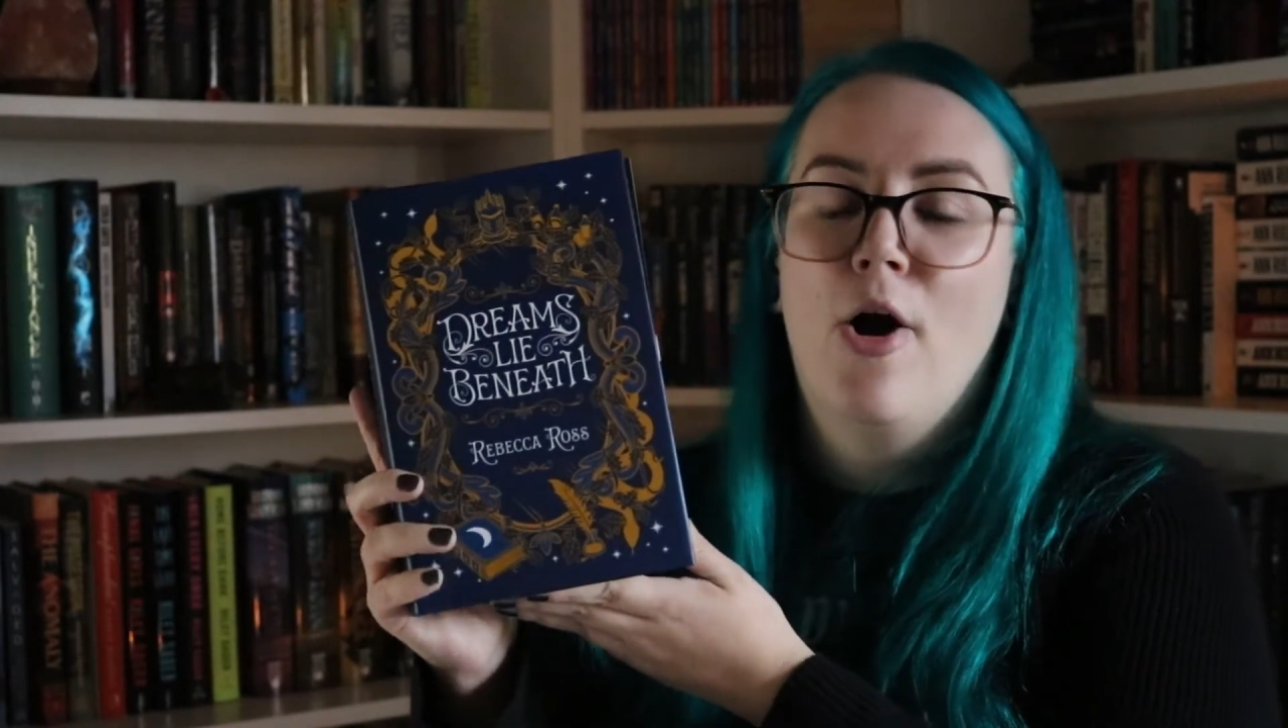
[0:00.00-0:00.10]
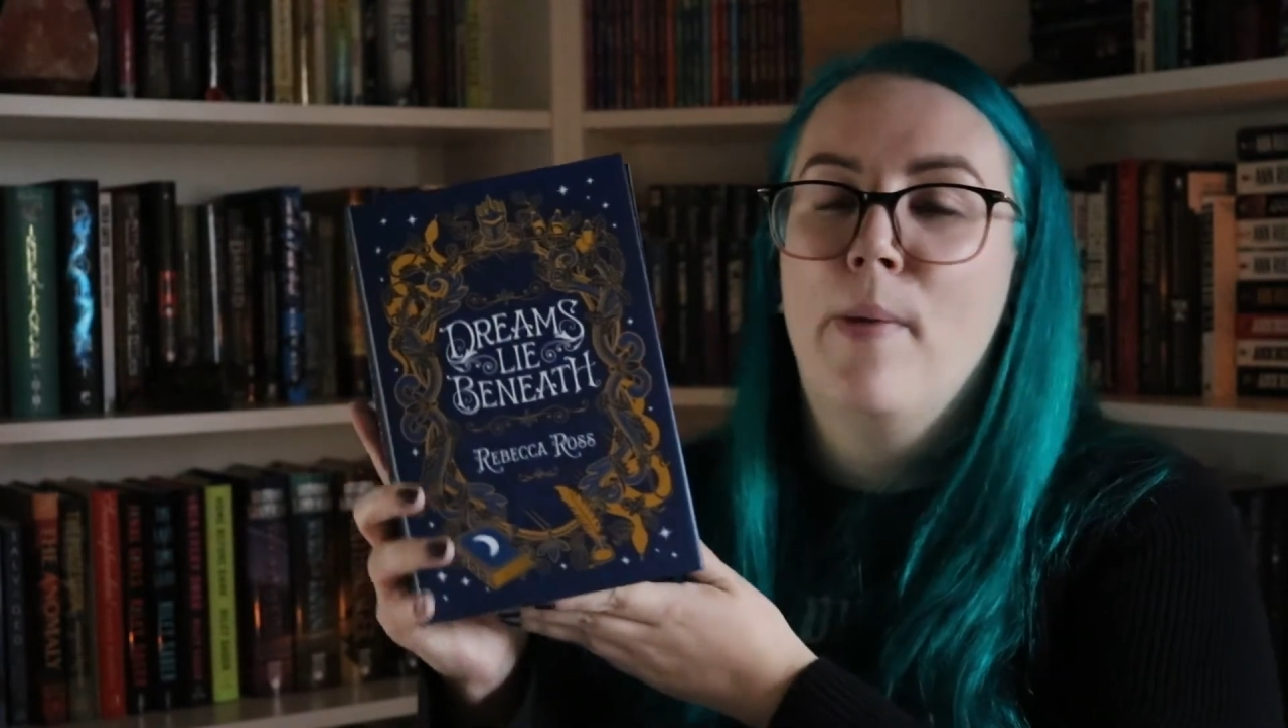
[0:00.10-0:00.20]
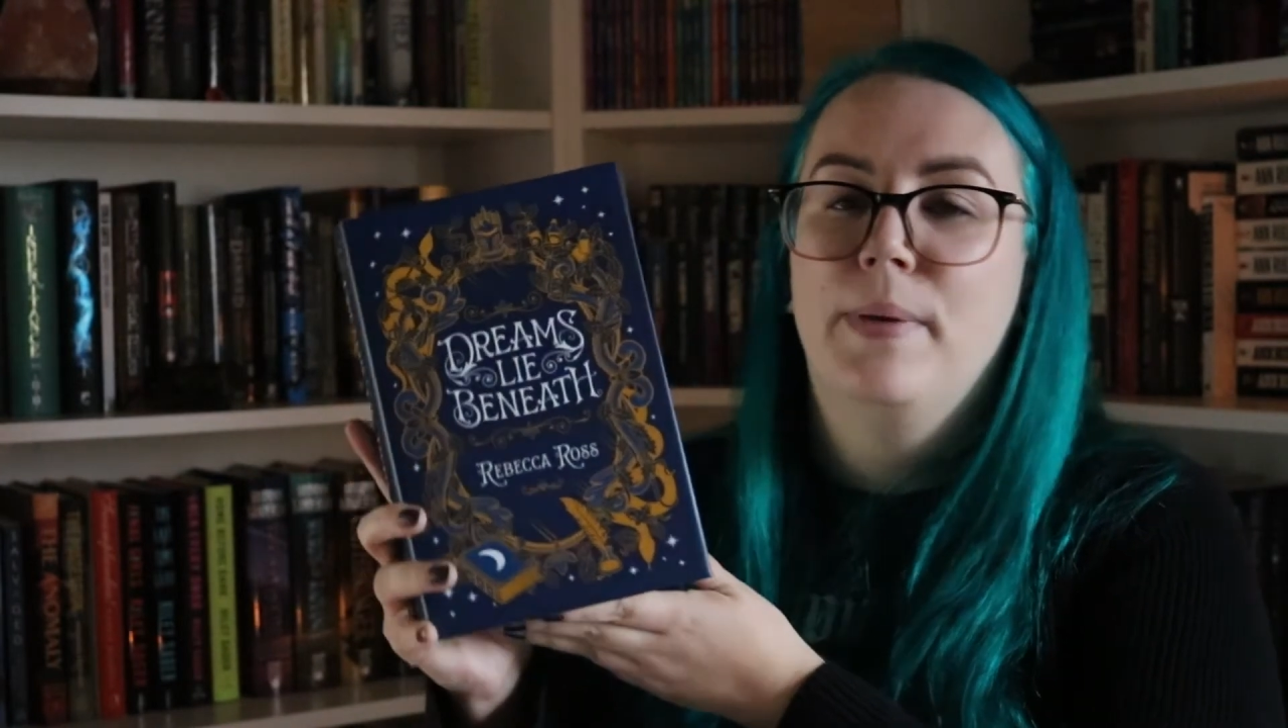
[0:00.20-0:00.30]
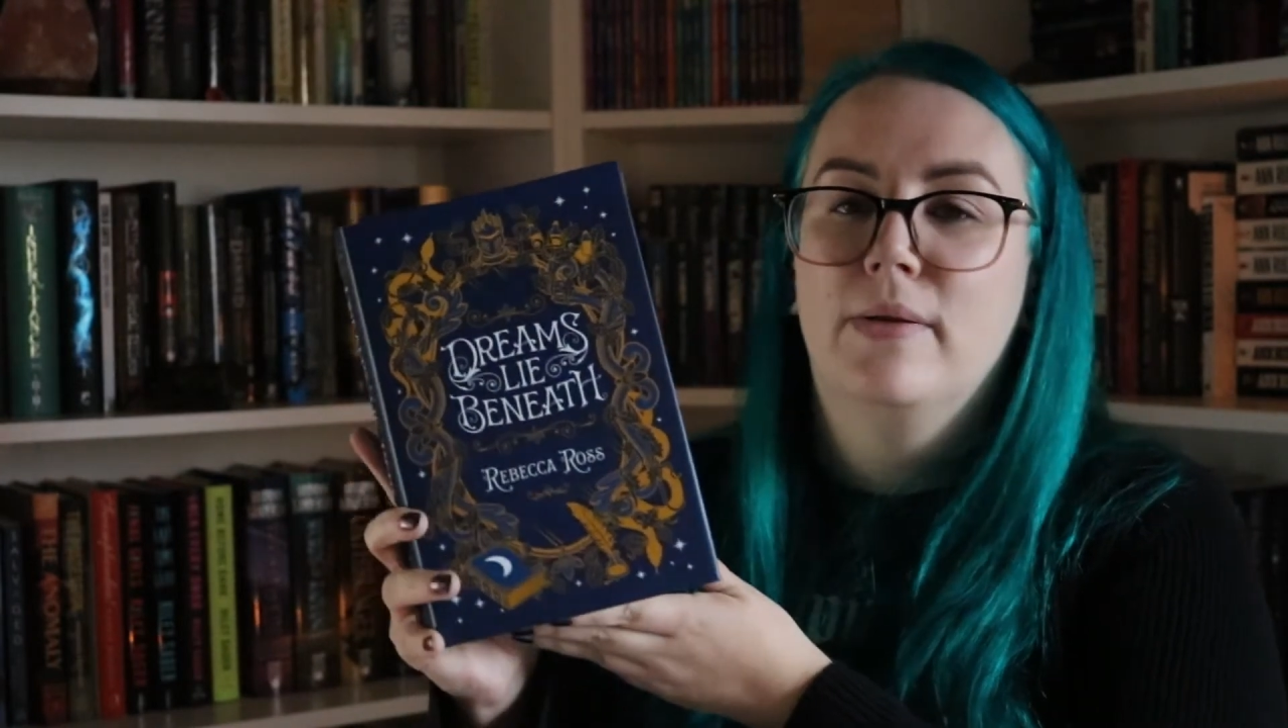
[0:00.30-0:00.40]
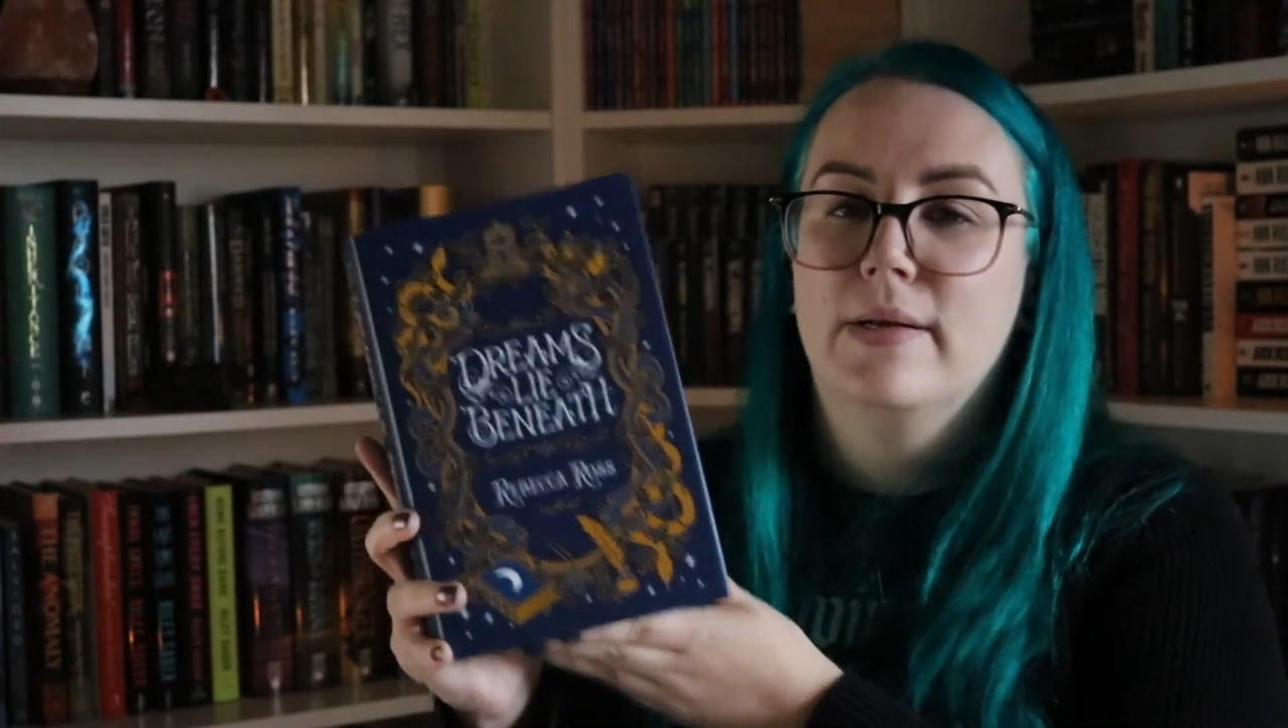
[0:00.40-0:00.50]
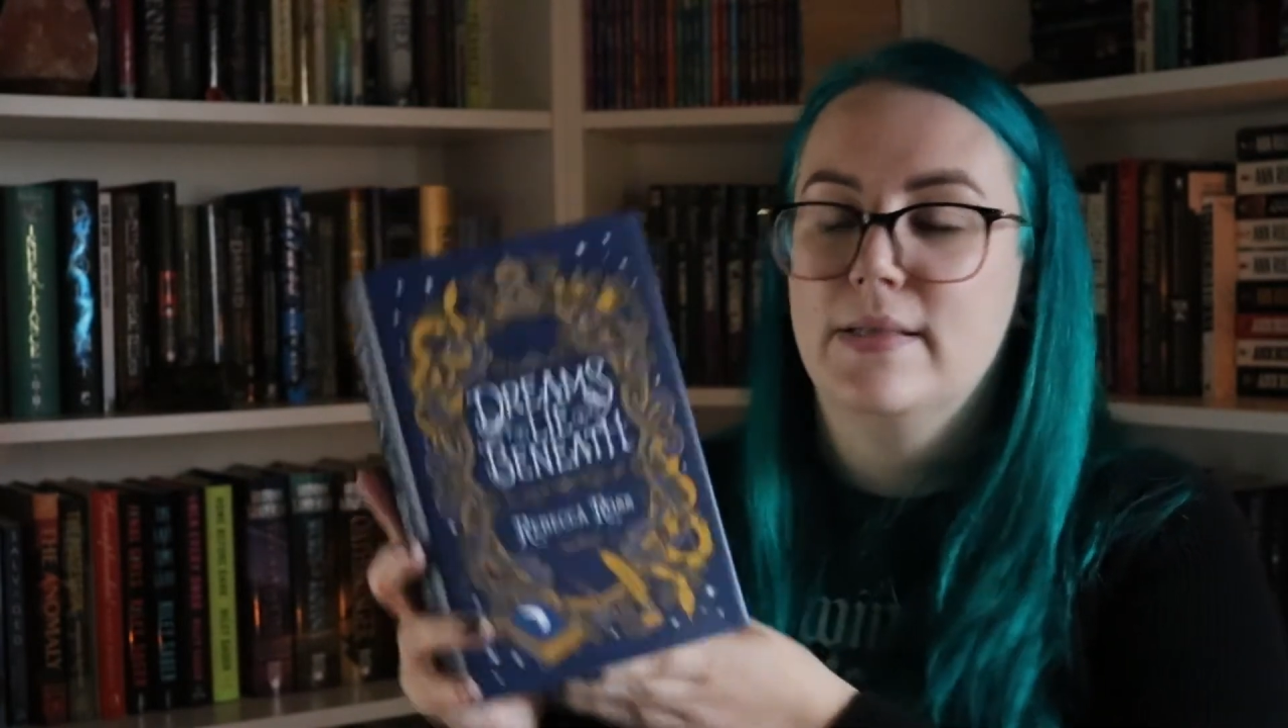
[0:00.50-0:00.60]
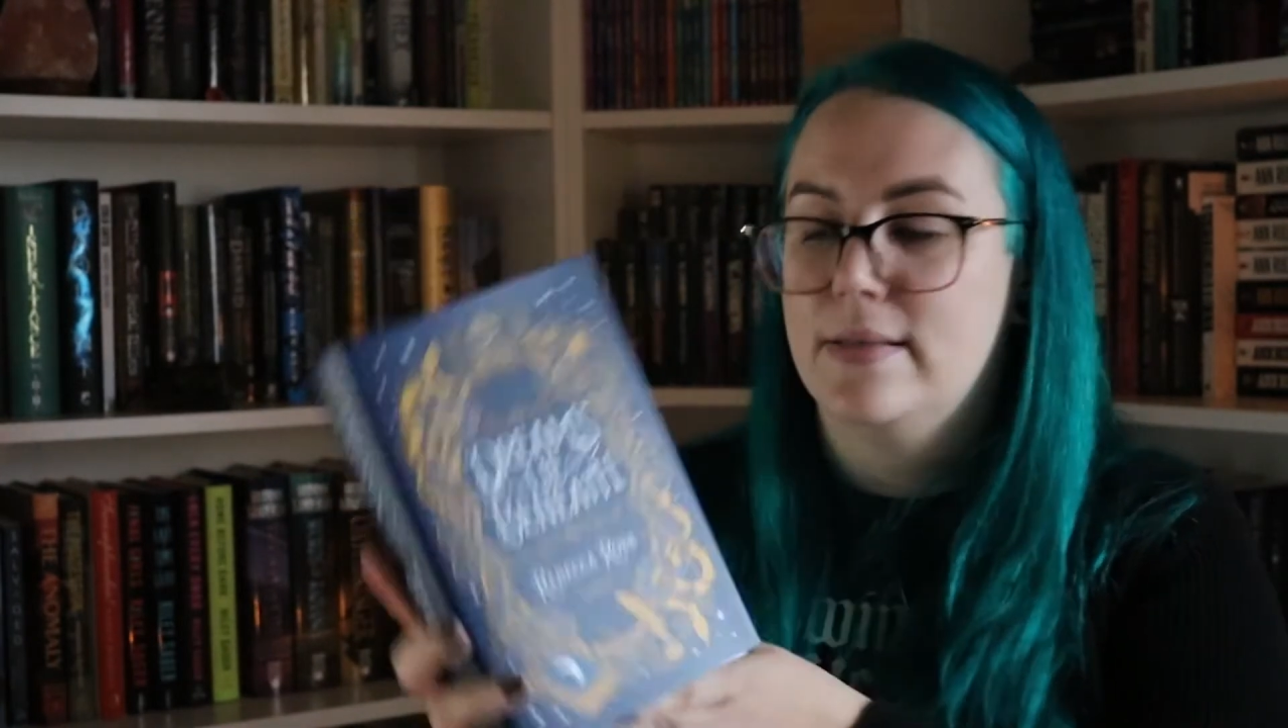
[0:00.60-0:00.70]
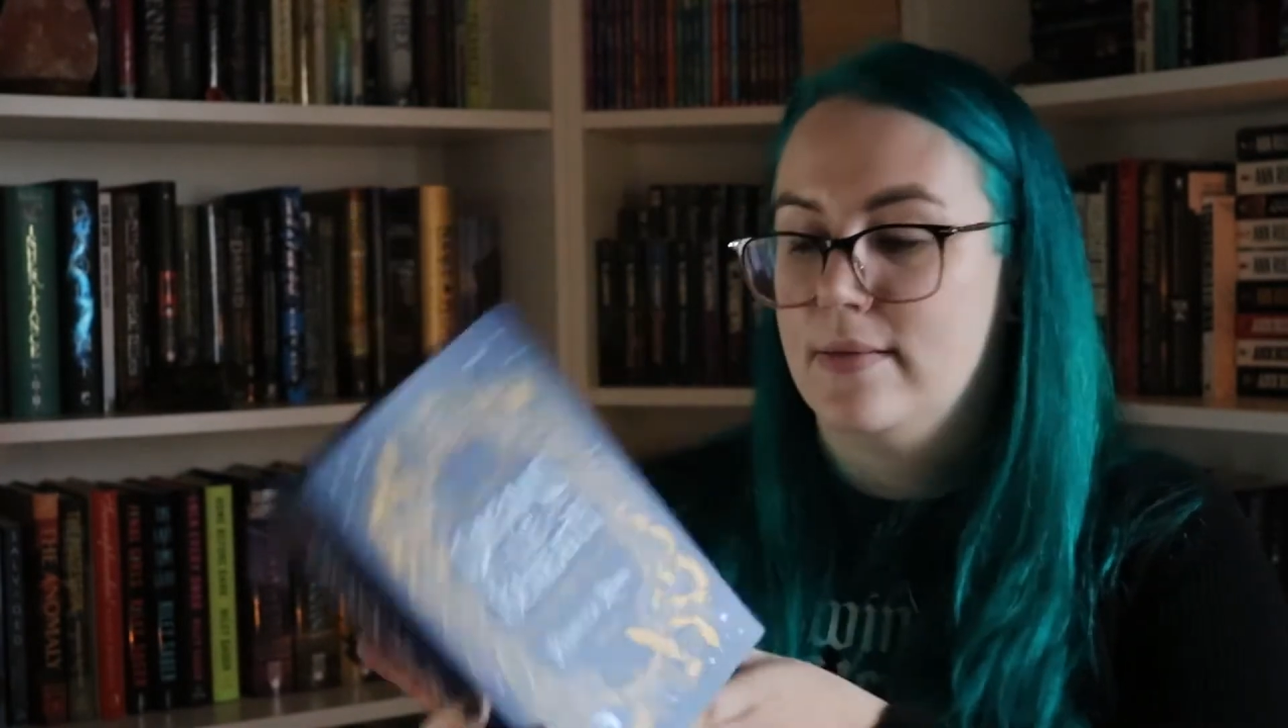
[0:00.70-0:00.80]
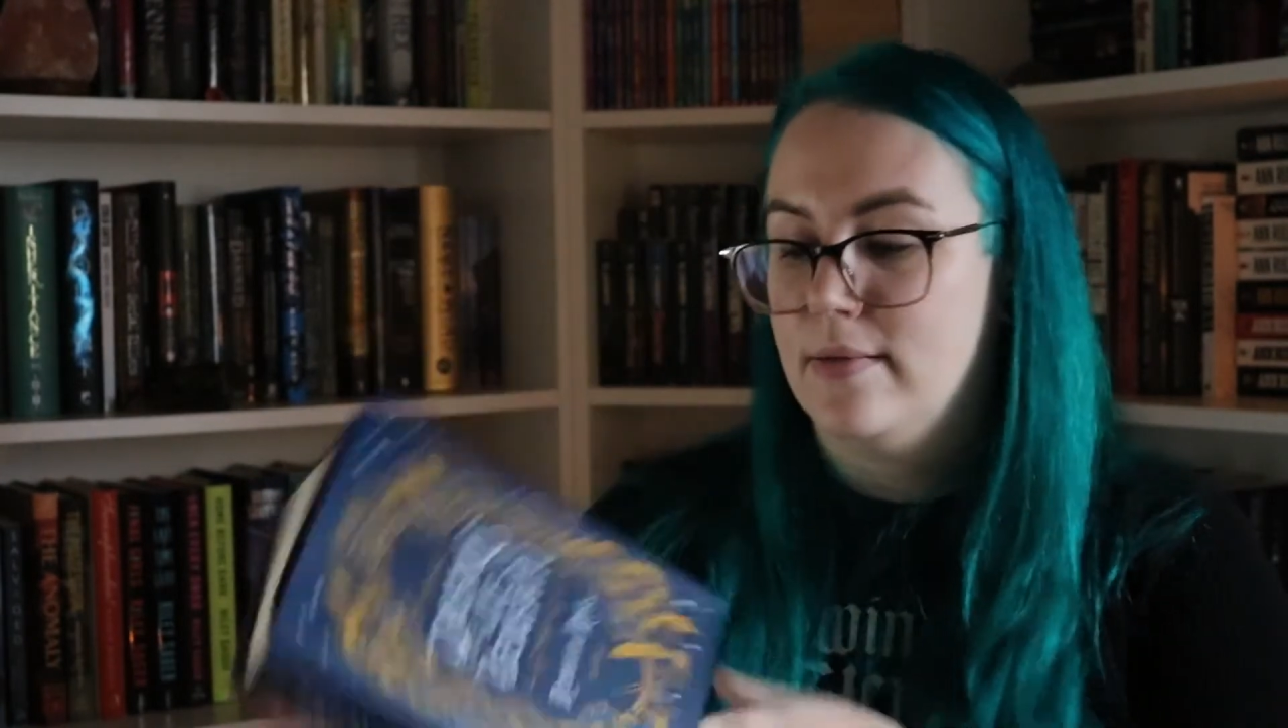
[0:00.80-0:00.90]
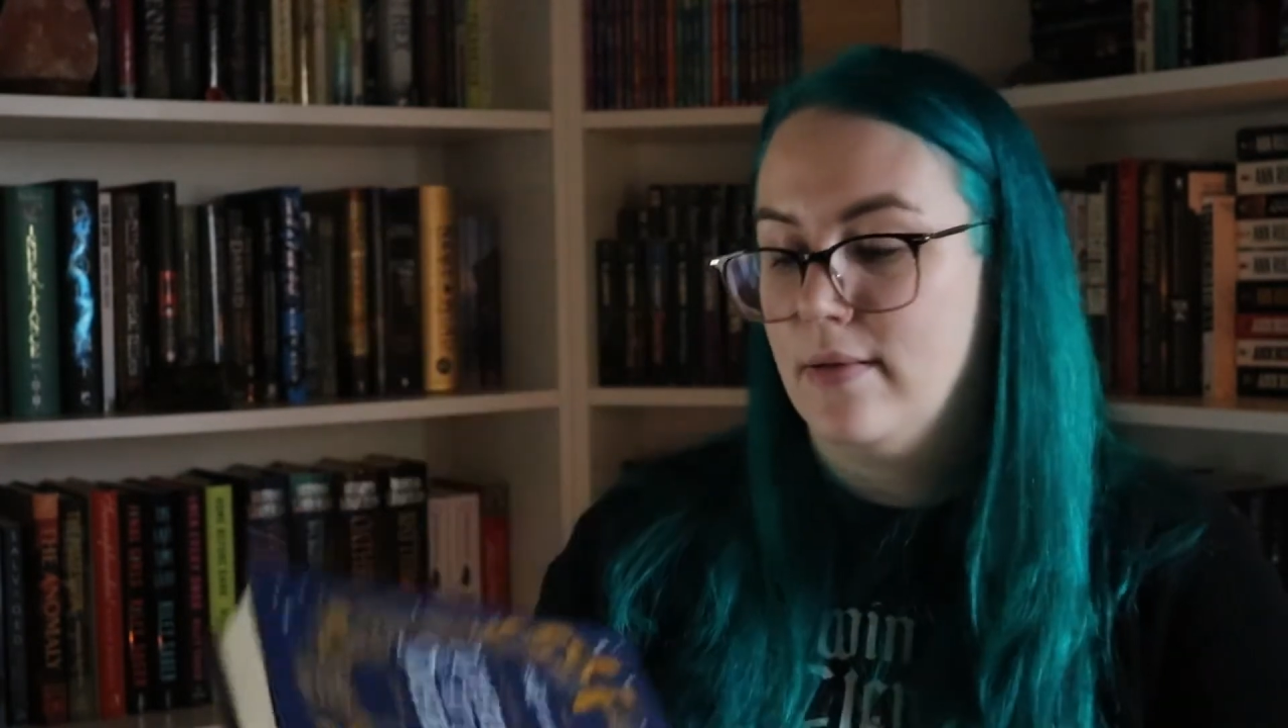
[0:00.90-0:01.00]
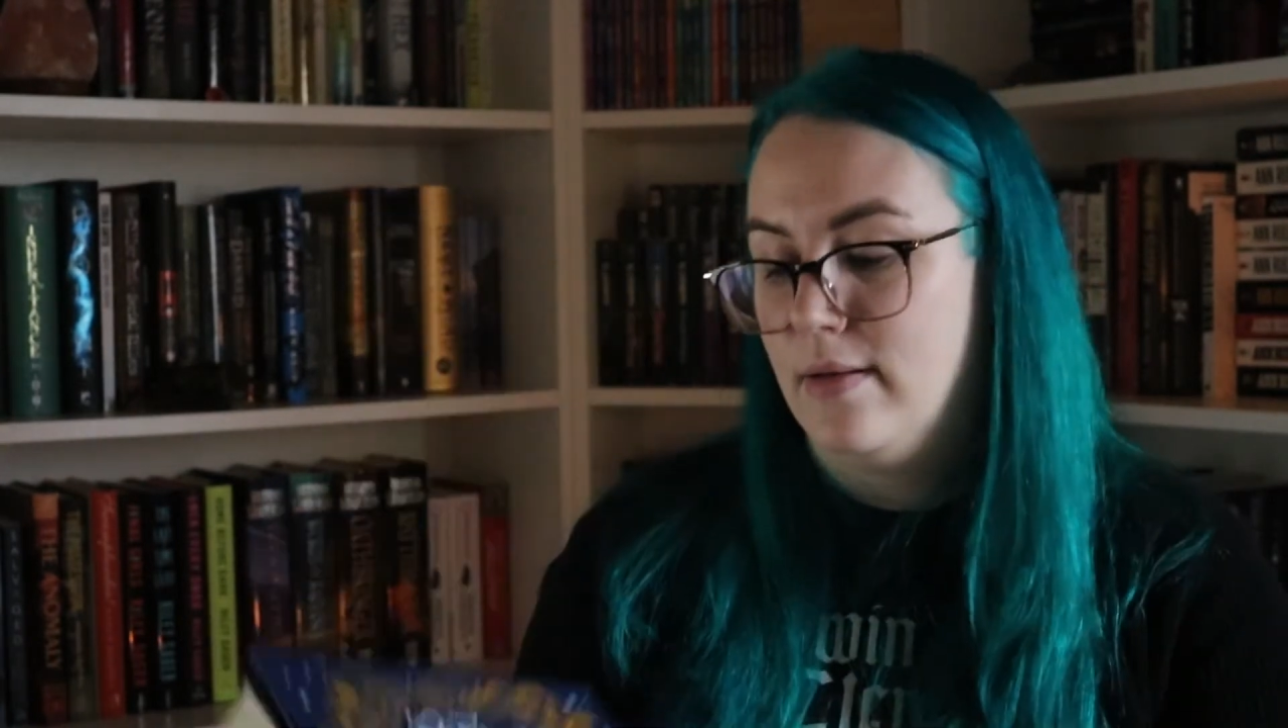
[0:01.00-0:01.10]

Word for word: opulent